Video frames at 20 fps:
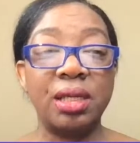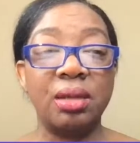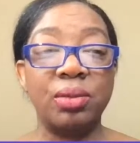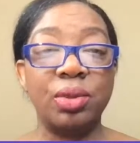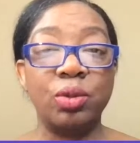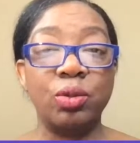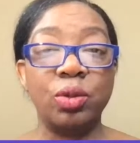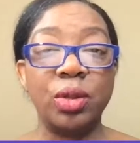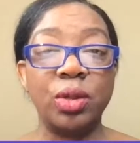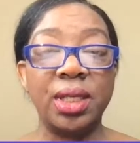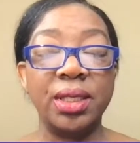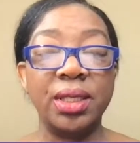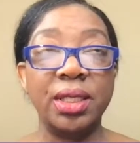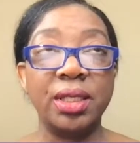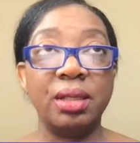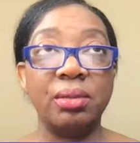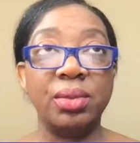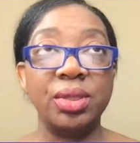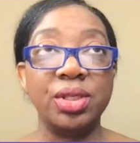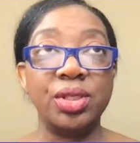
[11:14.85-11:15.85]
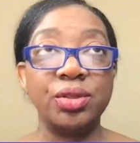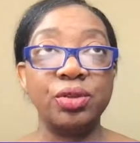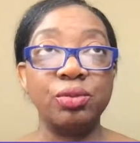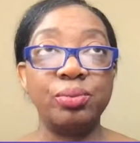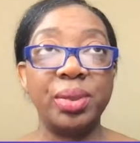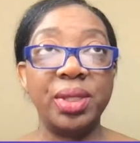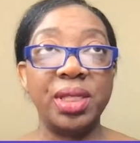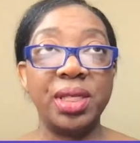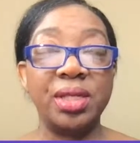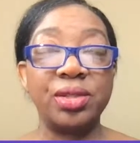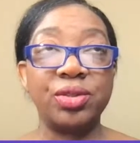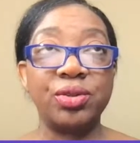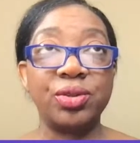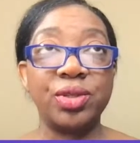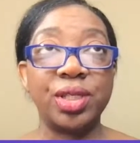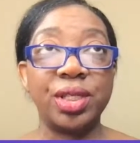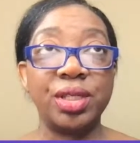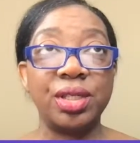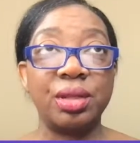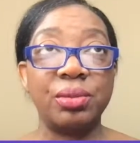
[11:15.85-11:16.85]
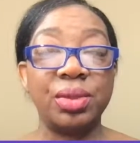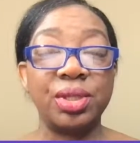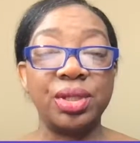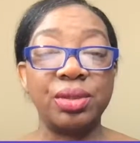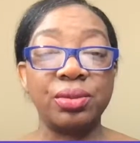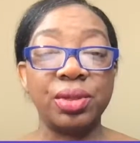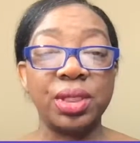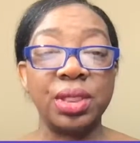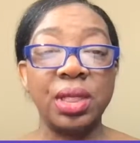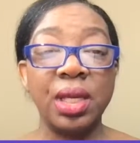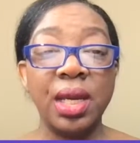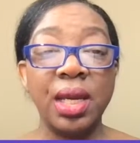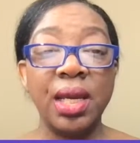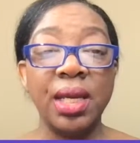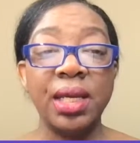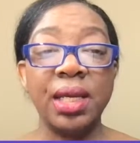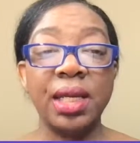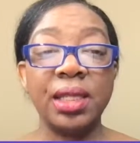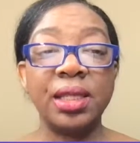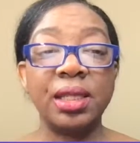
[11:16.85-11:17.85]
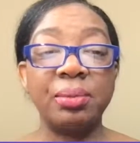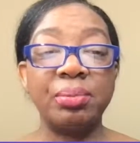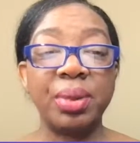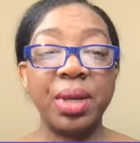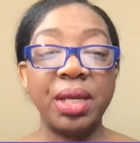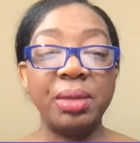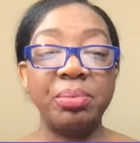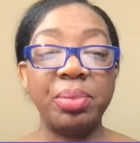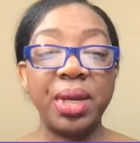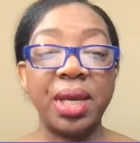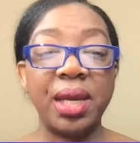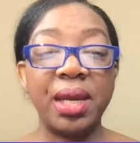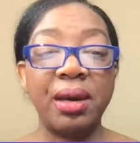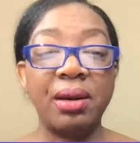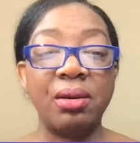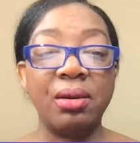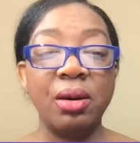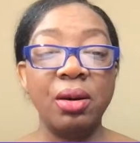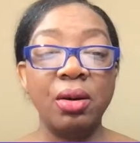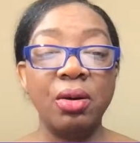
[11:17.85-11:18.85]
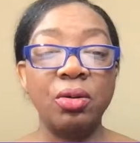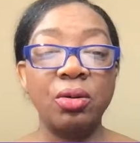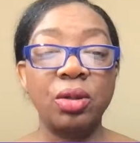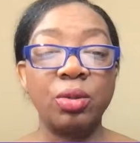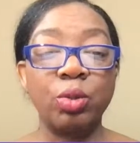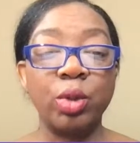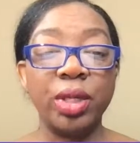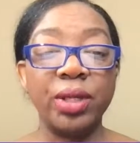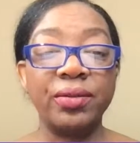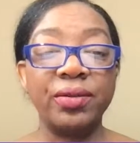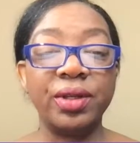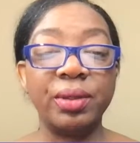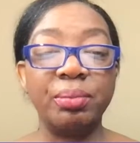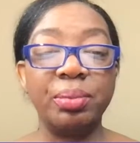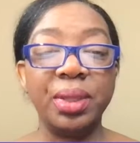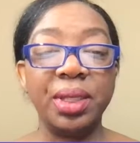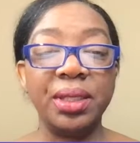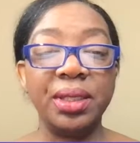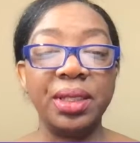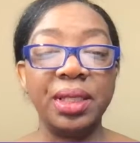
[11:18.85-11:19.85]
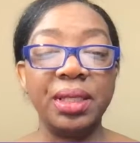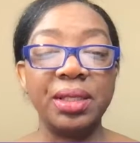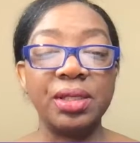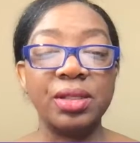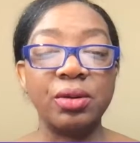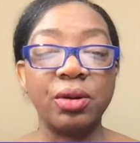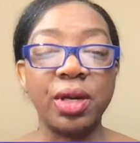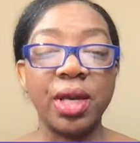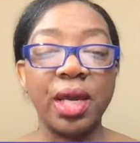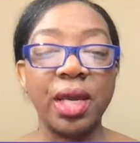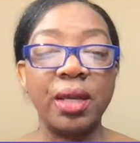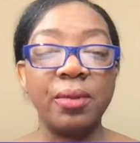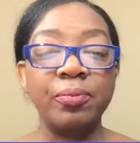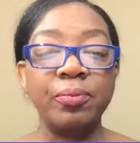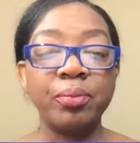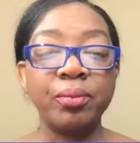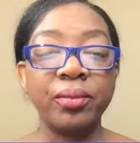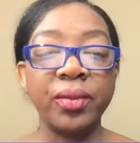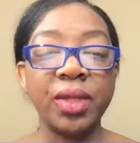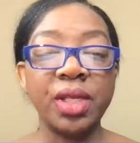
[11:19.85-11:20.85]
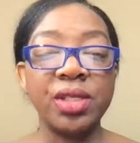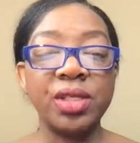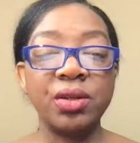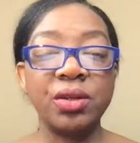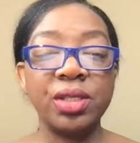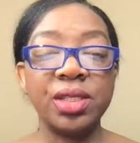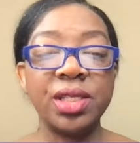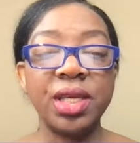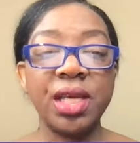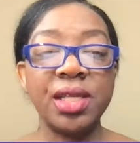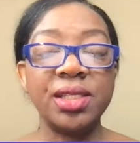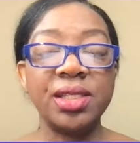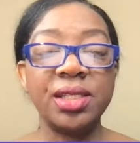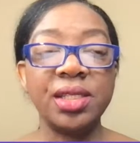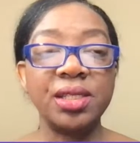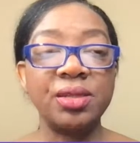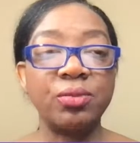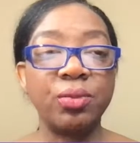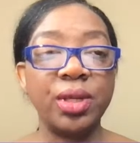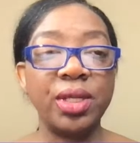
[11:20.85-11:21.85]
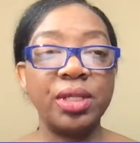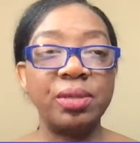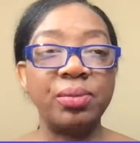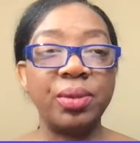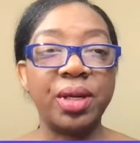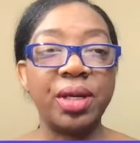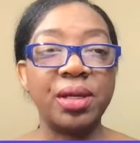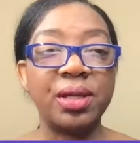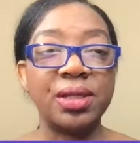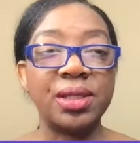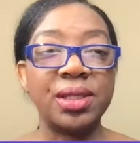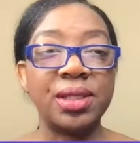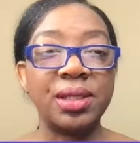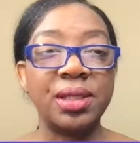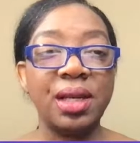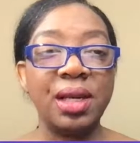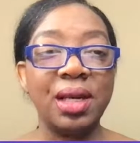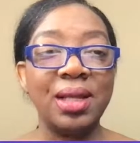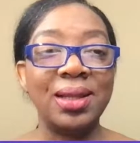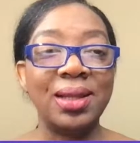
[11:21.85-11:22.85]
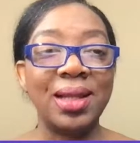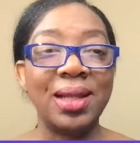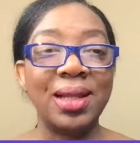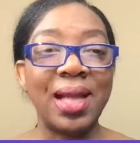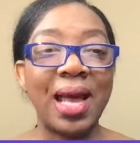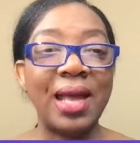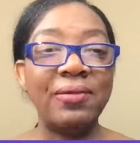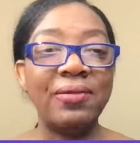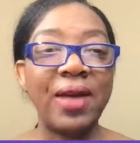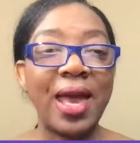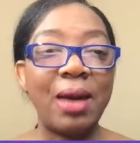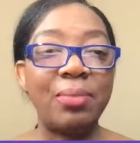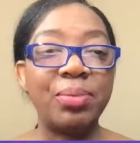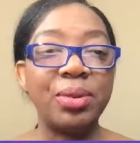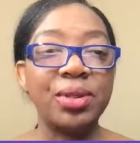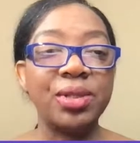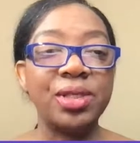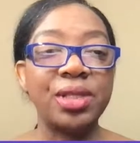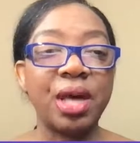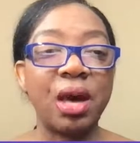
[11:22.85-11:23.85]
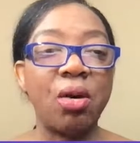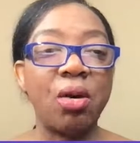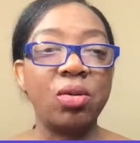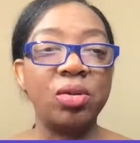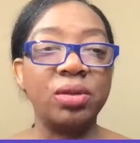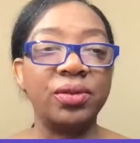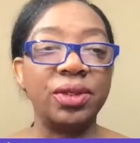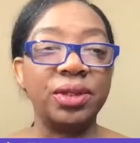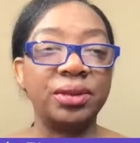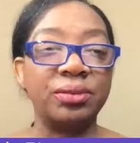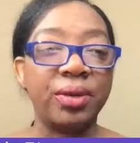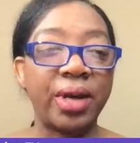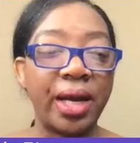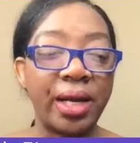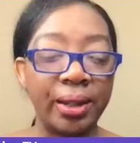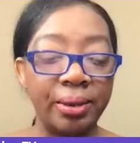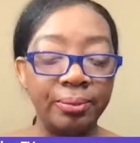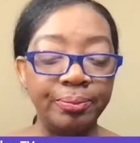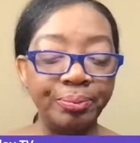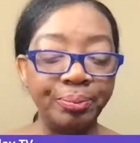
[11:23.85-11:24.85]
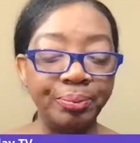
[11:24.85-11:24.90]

Number one, and number two, be interested. Number three, hit the PayPal or whatever the button is. Okay, so it takes 6 weeks because life happens to all of us, right?